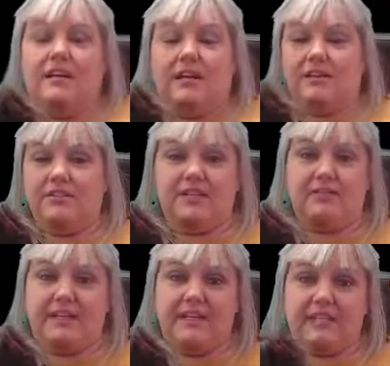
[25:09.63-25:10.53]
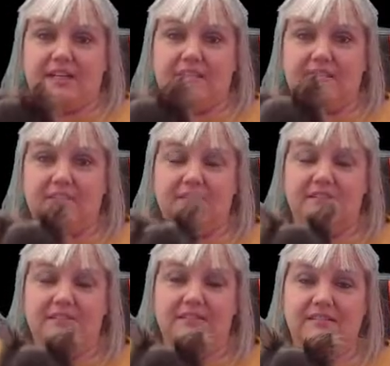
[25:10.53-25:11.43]
I couldn't do it,
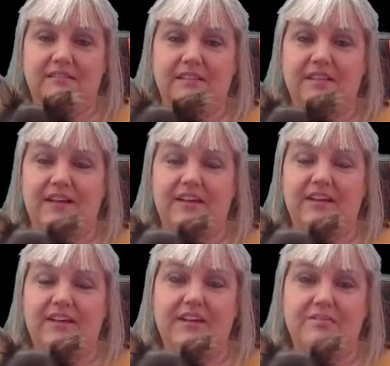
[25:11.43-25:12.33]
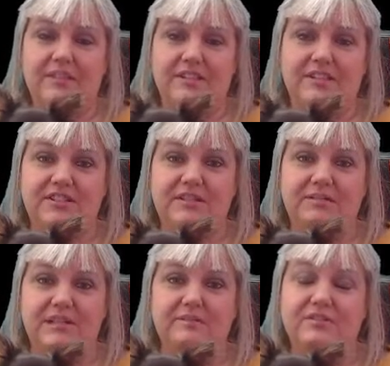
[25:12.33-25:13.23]
and that gave me disturbed
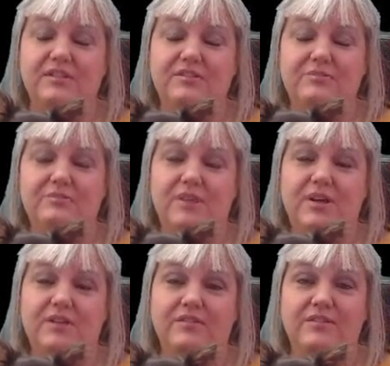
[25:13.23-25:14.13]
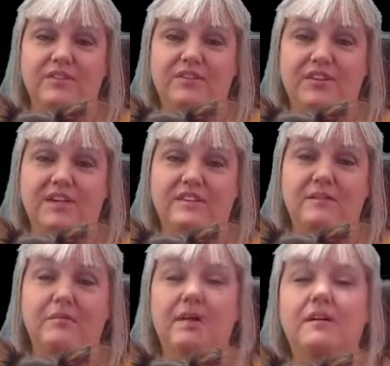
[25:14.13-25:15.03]
sleep because I couldn't move because I got these,
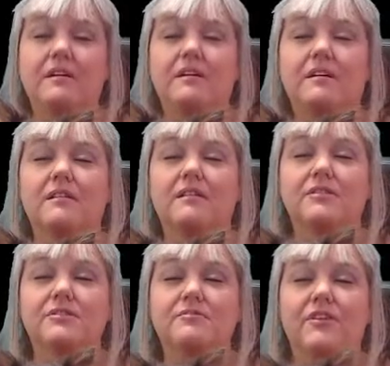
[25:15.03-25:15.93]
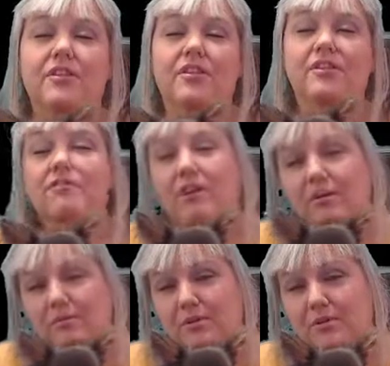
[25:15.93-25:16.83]
and I'm like, oh, I just want to
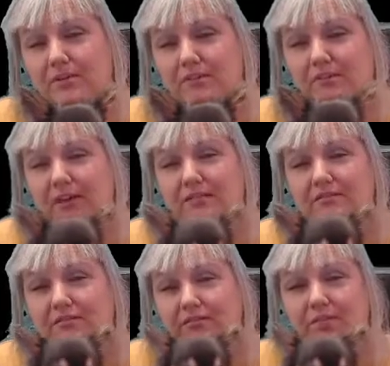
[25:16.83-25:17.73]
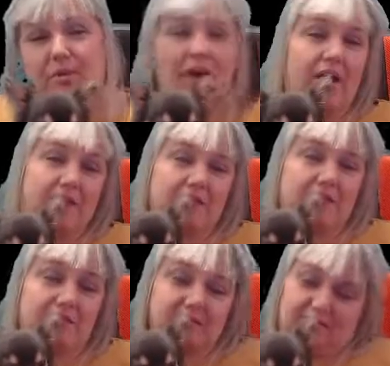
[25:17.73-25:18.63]
throw my body around on the bed.
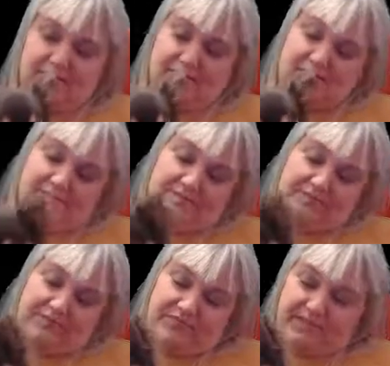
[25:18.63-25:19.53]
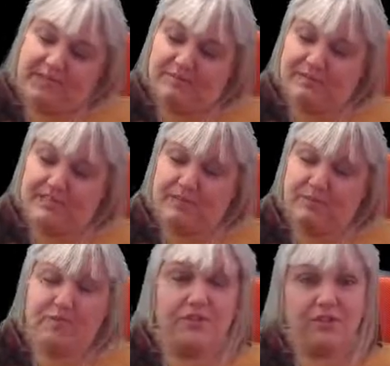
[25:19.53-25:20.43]
Let me see,
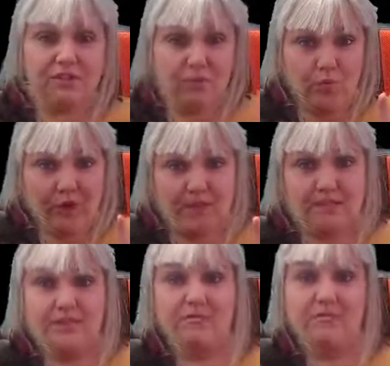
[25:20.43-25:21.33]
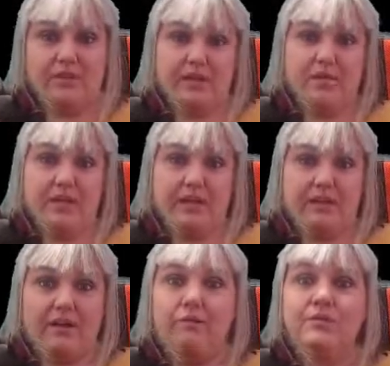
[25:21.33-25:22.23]
twice within a week.
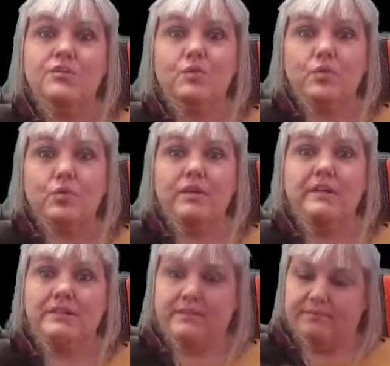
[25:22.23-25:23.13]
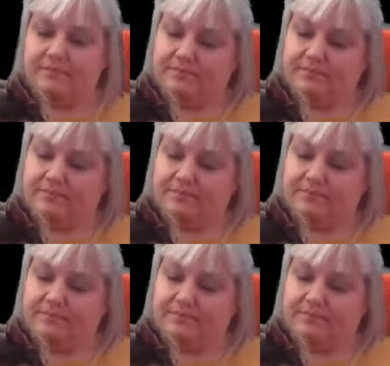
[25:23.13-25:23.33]
That was twice.